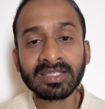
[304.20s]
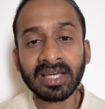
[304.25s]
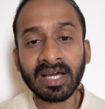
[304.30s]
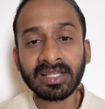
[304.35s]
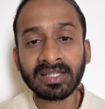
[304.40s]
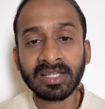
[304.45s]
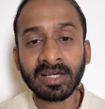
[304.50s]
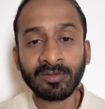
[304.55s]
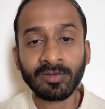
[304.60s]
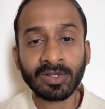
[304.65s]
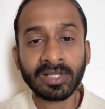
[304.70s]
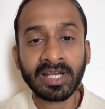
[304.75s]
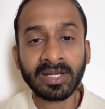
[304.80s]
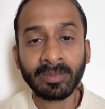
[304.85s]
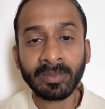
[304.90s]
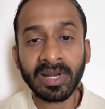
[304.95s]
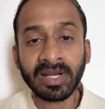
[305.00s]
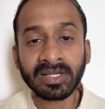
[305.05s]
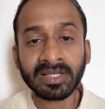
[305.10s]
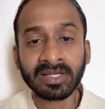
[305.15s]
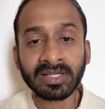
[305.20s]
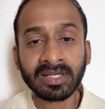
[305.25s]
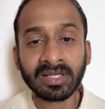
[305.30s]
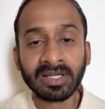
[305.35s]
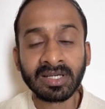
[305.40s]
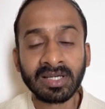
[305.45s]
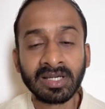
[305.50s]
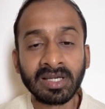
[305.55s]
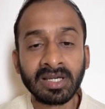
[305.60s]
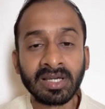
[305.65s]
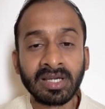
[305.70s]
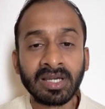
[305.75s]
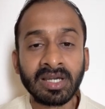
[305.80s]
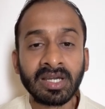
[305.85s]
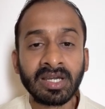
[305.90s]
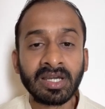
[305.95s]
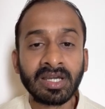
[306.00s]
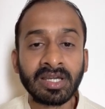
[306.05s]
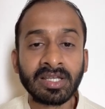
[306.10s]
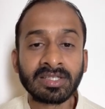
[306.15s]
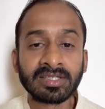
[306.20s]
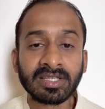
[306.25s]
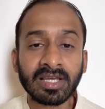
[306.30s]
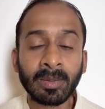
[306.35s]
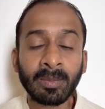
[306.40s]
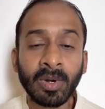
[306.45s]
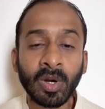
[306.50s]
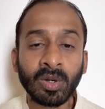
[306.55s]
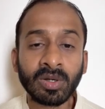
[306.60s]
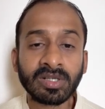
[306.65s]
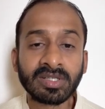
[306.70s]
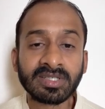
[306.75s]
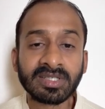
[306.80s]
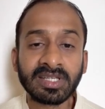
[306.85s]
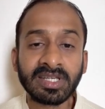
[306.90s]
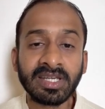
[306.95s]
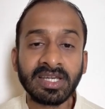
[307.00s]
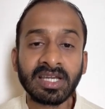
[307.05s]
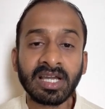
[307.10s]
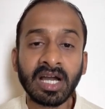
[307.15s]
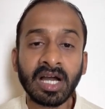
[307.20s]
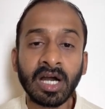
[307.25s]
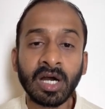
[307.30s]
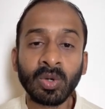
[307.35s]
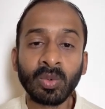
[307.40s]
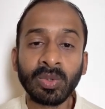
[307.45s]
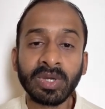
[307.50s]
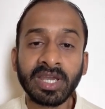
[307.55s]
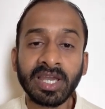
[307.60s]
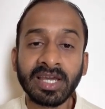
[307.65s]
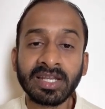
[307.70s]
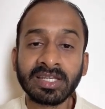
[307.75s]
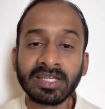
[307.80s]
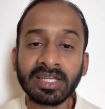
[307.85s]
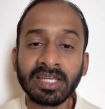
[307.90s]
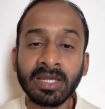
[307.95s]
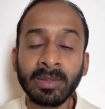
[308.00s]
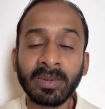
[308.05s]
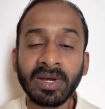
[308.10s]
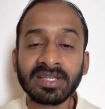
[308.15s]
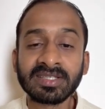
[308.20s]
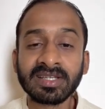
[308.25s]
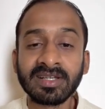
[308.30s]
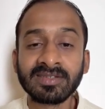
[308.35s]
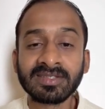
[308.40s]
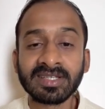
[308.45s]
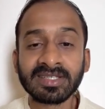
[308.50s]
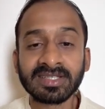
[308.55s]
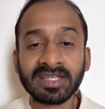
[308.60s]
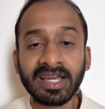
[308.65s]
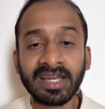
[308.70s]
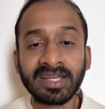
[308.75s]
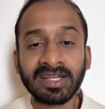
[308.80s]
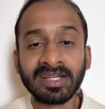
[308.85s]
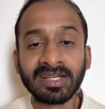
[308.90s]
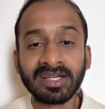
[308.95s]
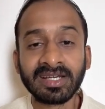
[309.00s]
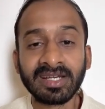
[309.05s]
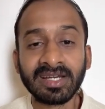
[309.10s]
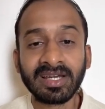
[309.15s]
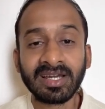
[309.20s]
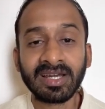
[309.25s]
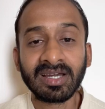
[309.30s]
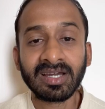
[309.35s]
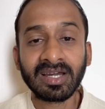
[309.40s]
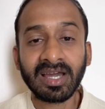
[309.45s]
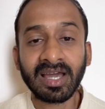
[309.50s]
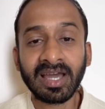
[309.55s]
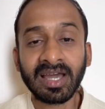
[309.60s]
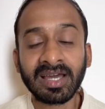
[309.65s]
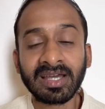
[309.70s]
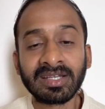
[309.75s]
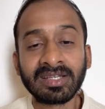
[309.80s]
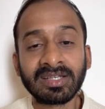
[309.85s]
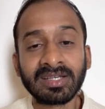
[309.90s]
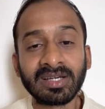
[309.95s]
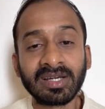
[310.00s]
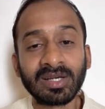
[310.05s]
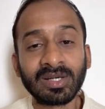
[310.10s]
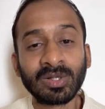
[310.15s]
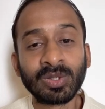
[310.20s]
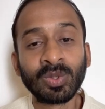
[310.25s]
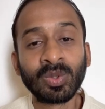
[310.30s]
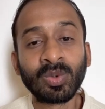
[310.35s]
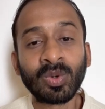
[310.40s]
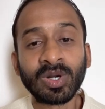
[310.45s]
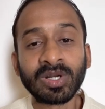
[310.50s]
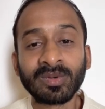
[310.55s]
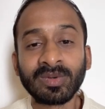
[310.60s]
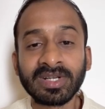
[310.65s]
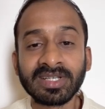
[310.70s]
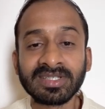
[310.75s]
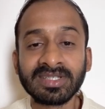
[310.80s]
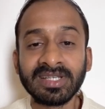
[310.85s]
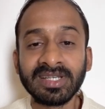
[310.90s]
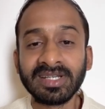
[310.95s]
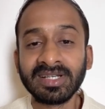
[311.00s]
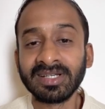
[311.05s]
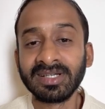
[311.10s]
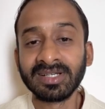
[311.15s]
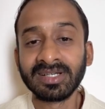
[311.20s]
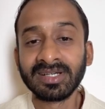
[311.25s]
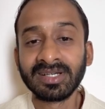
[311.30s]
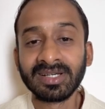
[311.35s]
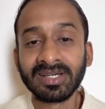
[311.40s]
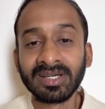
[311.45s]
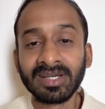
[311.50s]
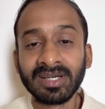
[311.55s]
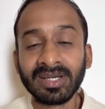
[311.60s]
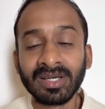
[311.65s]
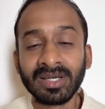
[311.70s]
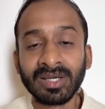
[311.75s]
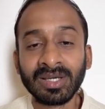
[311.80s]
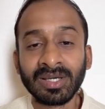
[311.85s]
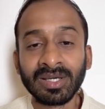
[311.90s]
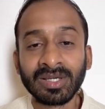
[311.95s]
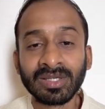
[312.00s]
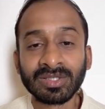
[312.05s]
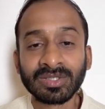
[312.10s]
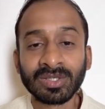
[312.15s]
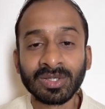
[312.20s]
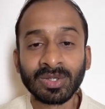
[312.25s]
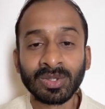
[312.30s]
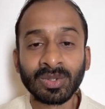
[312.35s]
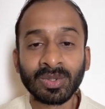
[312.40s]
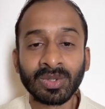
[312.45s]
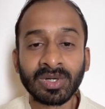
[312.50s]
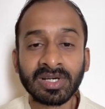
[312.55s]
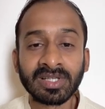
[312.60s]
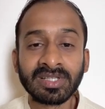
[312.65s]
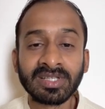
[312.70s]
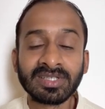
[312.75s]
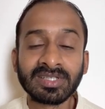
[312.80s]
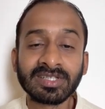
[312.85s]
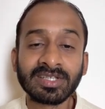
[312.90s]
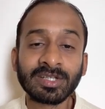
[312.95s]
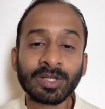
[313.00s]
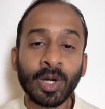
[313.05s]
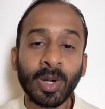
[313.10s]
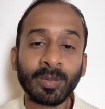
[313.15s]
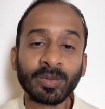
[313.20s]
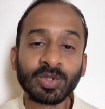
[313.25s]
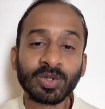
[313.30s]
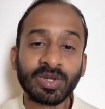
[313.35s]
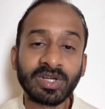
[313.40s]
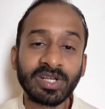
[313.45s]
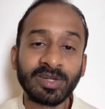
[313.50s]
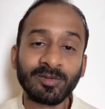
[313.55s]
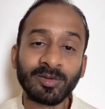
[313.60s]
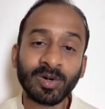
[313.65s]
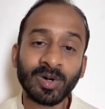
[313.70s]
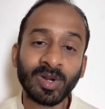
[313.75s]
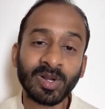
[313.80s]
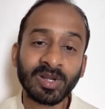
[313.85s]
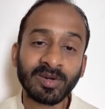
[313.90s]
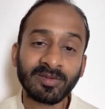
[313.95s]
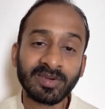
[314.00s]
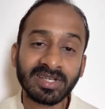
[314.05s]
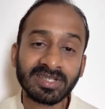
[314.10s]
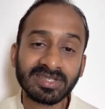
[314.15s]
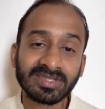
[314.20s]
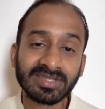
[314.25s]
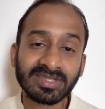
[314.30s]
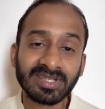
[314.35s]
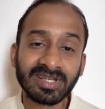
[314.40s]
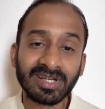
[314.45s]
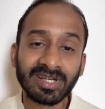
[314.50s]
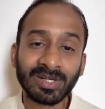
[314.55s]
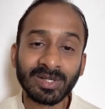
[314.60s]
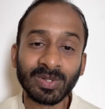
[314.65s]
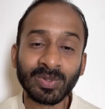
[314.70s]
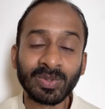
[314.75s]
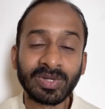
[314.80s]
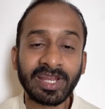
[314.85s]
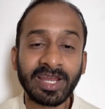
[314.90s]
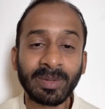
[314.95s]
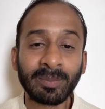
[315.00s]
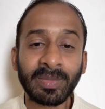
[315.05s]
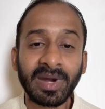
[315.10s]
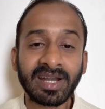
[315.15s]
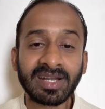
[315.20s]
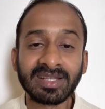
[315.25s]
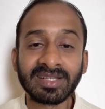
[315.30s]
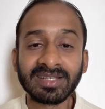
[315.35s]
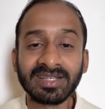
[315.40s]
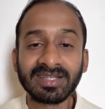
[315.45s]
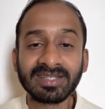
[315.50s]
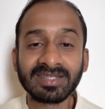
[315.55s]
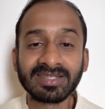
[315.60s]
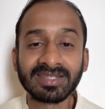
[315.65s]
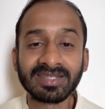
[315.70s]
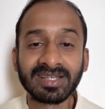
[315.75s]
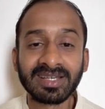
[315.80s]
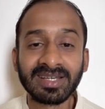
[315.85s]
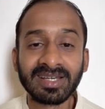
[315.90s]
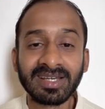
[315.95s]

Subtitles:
sadhana for that matter, it's about seeing how we can keep ourselves aside and do whatever is needed. So this is an opportunity for all of us to take part in this.